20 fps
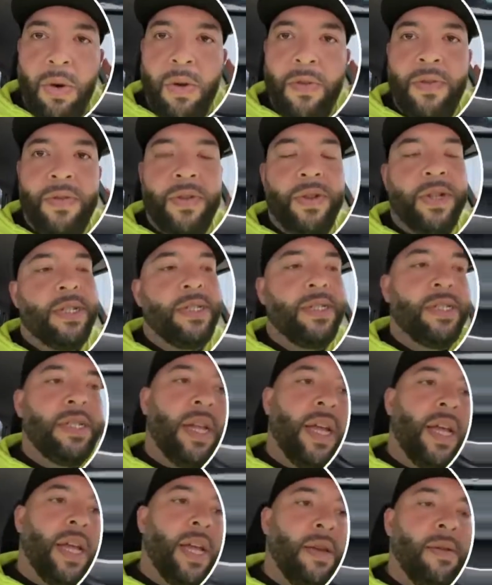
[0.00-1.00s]
for us and
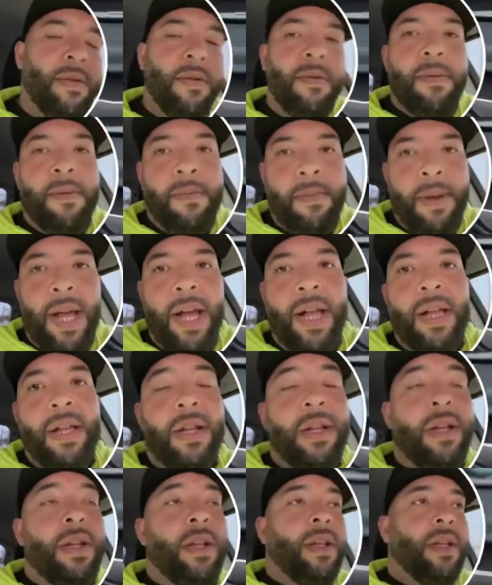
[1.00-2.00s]
like, hey, blah blah blah.
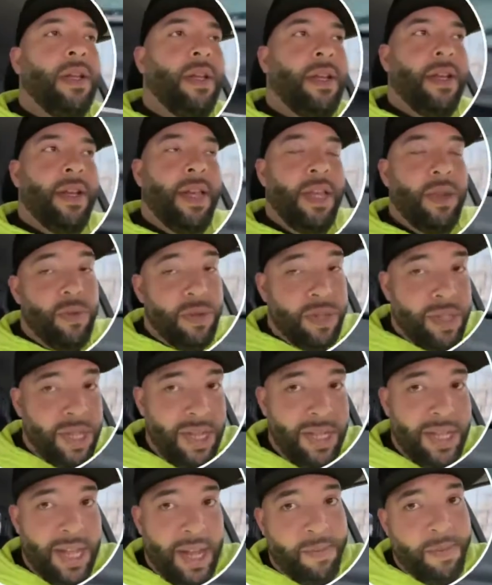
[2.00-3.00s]
Now you would
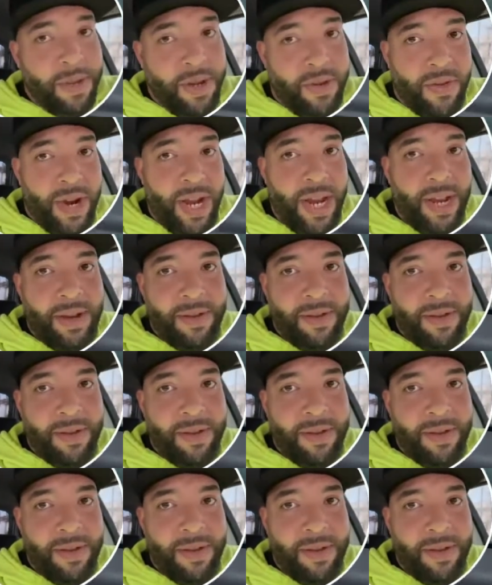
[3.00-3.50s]
think that'd be great.